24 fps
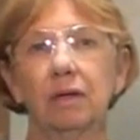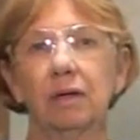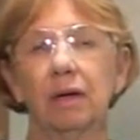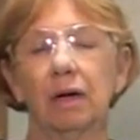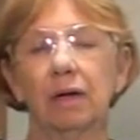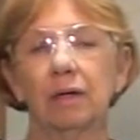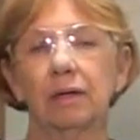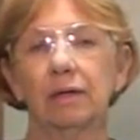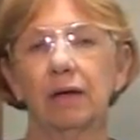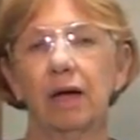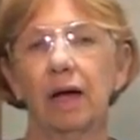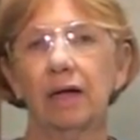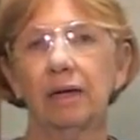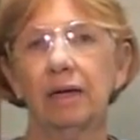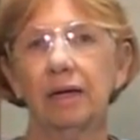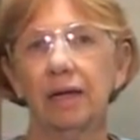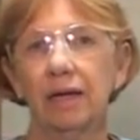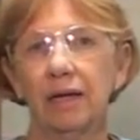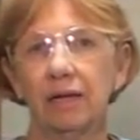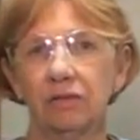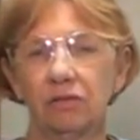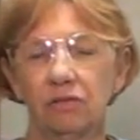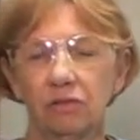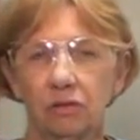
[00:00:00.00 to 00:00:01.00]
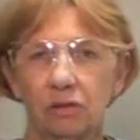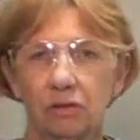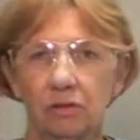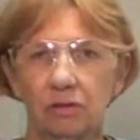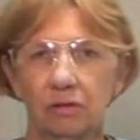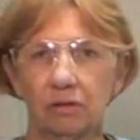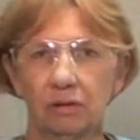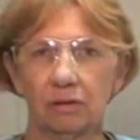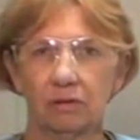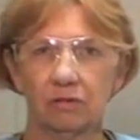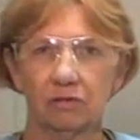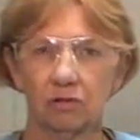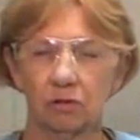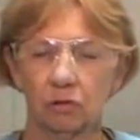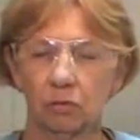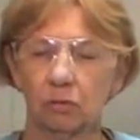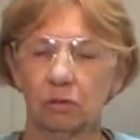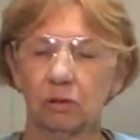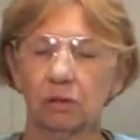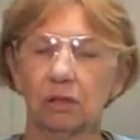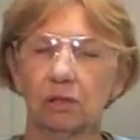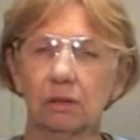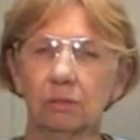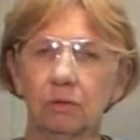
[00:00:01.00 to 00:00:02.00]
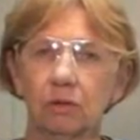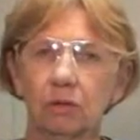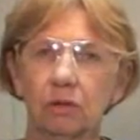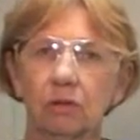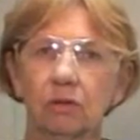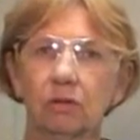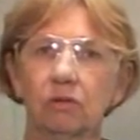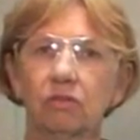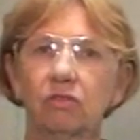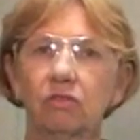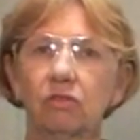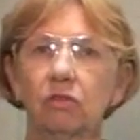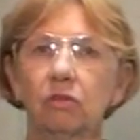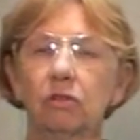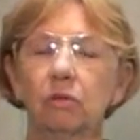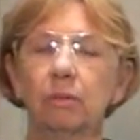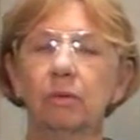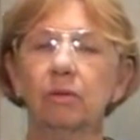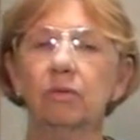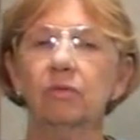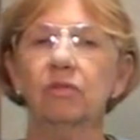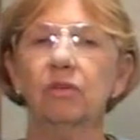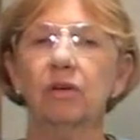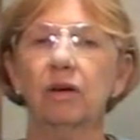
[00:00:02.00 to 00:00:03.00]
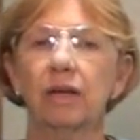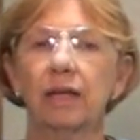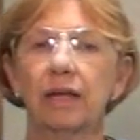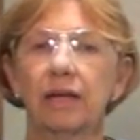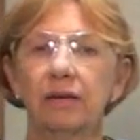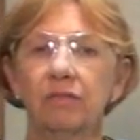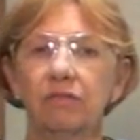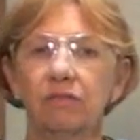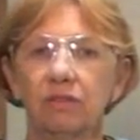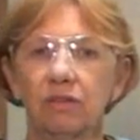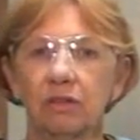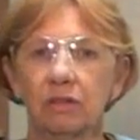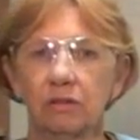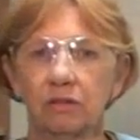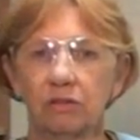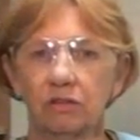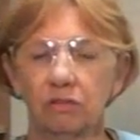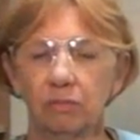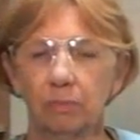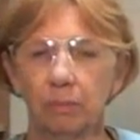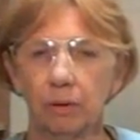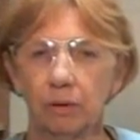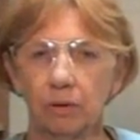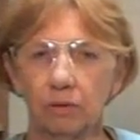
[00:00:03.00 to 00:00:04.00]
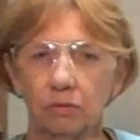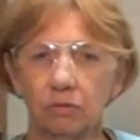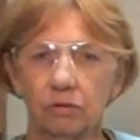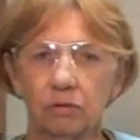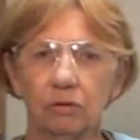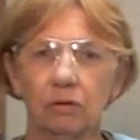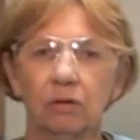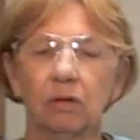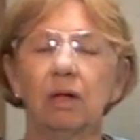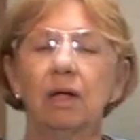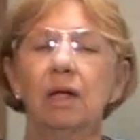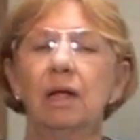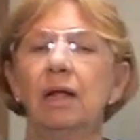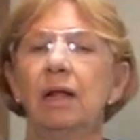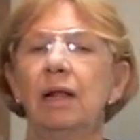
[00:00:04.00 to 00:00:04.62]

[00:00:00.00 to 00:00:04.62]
non-hazardous, school chemicals, suitable for landfill disposal,